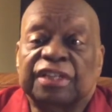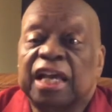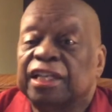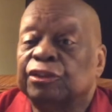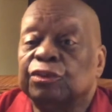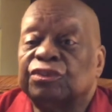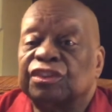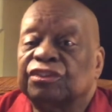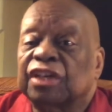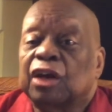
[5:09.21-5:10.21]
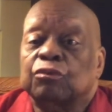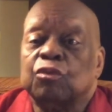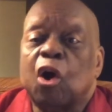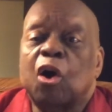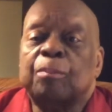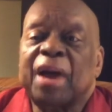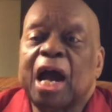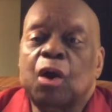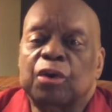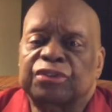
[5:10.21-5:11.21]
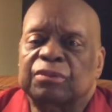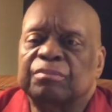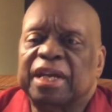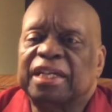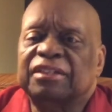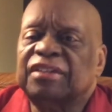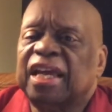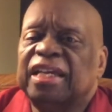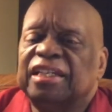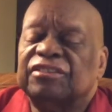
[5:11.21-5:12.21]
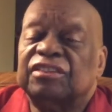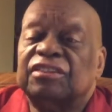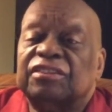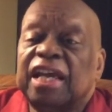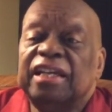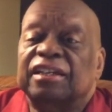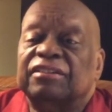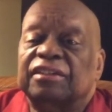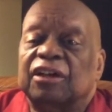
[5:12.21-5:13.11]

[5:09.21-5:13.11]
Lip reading: uses raw power to maintain and sustain itself.